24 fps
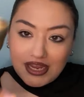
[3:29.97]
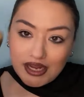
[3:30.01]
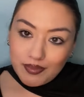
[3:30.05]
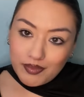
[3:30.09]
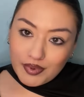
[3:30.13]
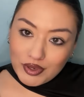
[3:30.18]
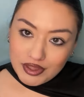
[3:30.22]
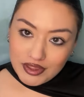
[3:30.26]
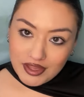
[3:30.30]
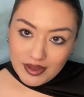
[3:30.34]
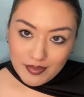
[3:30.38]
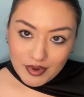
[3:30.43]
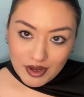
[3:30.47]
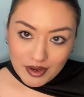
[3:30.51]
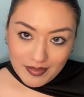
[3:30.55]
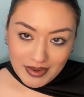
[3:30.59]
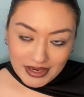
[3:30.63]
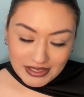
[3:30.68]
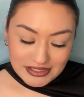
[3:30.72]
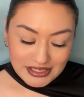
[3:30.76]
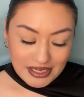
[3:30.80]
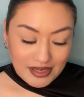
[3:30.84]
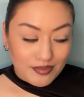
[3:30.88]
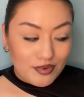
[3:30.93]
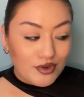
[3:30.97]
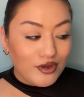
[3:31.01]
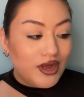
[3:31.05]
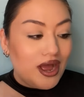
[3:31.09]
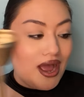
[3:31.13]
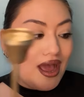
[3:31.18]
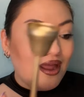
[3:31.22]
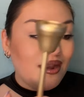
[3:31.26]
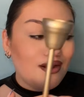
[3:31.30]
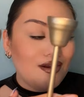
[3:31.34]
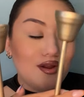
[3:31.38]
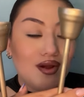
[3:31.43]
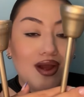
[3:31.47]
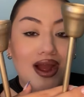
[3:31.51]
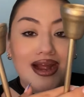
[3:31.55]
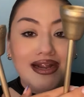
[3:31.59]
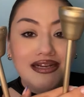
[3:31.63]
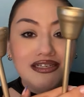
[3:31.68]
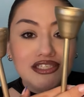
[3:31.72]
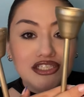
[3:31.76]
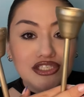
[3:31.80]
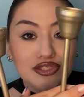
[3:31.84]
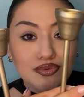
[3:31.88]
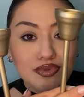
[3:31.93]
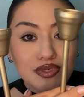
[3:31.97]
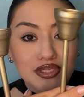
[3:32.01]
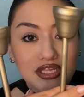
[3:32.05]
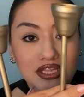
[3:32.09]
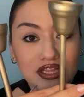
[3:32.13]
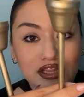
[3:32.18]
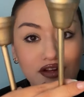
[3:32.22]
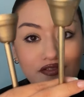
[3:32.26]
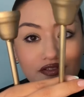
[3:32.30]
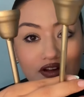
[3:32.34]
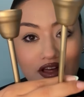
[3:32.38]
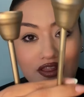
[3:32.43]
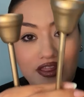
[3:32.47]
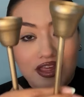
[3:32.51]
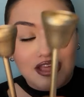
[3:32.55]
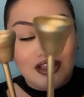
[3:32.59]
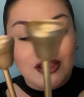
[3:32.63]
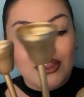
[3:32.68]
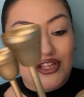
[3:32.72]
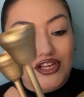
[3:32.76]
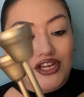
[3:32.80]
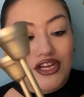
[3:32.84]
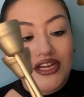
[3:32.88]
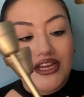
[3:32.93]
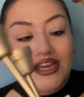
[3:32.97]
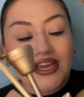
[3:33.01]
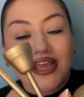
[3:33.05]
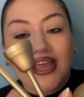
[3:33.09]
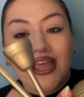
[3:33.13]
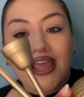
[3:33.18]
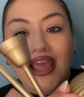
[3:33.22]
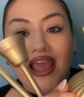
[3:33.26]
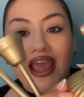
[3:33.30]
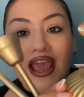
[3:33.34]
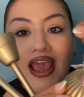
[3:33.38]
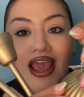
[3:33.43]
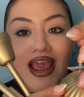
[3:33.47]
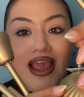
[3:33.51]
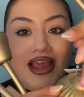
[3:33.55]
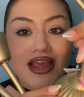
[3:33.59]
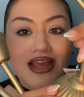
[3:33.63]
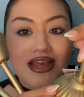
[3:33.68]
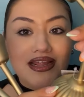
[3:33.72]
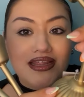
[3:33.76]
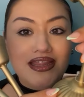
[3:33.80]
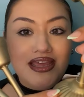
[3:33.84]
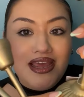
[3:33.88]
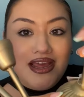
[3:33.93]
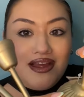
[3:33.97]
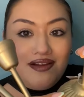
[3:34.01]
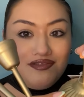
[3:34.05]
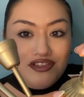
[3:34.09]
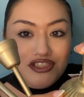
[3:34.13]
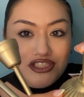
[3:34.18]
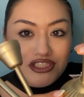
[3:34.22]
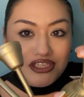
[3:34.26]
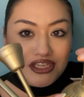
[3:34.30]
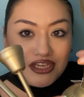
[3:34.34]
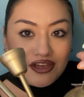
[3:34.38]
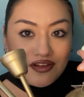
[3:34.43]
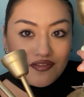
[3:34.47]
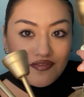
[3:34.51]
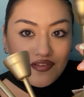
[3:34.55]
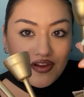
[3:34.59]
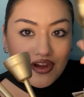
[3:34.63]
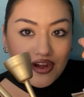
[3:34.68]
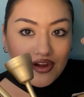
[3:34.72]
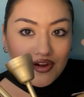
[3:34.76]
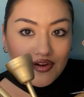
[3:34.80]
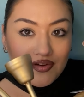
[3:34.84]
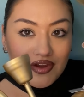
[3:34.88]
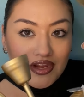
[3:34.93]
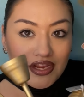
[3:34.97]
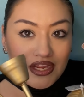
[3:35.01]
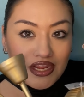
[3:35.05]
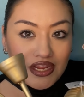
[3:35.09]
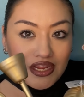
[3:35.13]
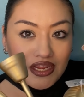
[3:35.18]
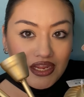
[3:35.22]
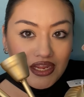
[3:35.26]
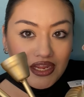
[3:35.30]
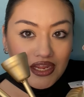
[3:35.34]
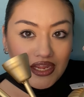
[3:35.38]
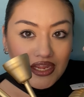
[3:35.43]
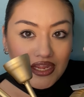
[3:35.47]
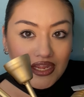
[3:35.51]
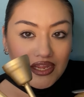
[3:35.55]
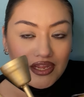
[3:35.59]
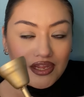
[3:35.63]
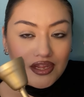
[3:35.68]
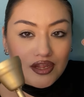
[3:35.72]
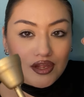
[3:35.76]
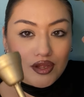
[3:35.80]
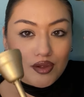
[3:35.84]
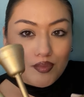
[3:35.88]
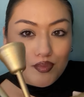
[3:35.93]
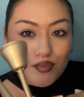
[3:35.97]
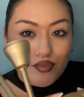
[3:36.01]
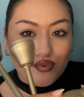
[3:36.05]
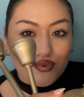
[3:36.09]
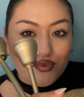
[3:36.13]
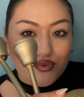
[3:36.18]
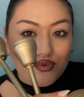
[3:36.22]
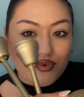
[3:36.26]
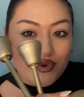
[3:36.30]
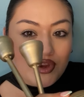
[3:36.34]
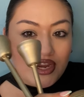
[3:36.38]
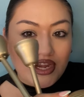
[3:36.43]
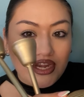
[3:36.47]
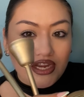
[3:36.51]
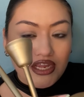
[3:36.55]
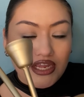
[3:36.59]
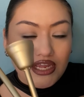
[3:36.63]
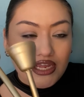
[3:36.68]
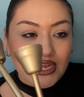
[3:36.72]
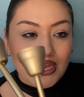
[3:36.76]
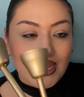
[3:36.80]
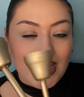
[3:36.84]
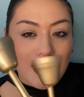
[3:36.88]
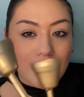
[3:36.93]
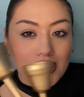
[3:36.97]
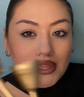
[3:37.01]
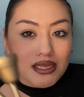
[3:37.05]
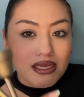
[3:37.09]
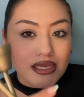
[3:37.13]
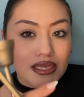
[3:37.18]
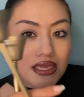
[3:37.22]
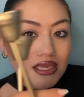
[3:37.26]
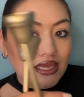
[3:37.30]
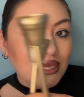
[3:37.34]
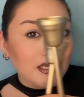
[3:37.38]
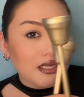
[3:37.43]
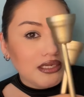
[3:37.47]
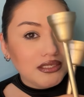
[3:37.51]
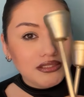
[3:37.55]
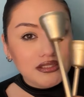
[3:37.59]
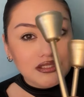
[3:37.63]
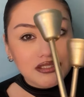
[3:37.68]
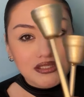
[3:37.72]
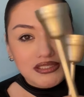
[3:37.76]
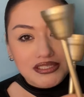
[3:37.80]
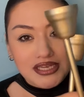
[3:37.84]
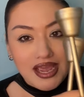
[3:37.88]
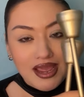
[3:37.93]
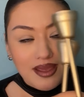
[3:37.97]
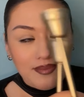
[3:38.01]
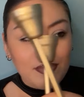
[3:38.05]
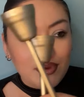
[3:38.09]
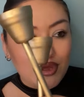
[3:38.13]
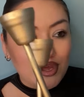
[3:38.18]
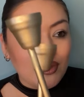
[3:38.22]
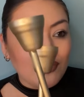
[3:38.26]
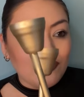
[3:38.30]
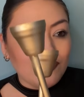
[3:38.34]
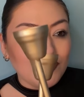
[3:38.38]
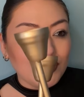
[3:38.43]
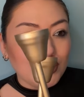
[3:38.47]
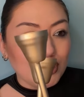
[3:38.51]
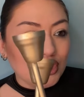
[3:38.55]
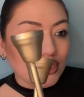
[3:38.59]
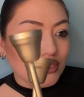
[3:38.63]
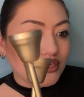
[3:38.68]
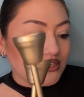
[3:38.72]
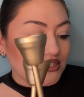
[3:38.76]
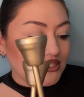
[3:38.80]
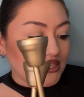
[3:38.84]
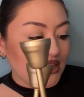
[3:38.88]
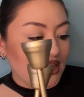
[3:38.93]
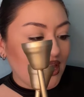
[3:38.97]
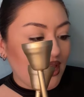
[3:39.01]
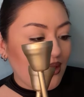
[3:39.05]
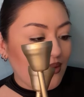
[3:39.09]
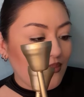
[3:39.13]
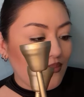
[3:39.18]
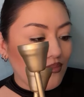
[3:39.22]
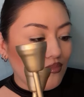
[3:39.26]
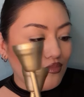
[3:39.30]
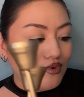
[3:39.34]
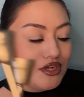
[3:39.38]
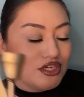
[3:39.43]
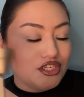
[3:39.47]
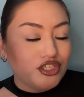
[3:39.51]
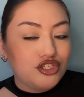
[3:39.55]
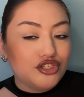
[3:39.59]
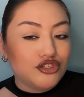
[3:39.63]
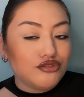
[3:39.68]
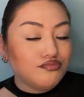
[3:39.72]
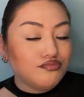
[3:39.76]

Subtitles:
put them on my table. I don't know, I just really love how they look. And they have just like a very pretty, elegant type of look to them, which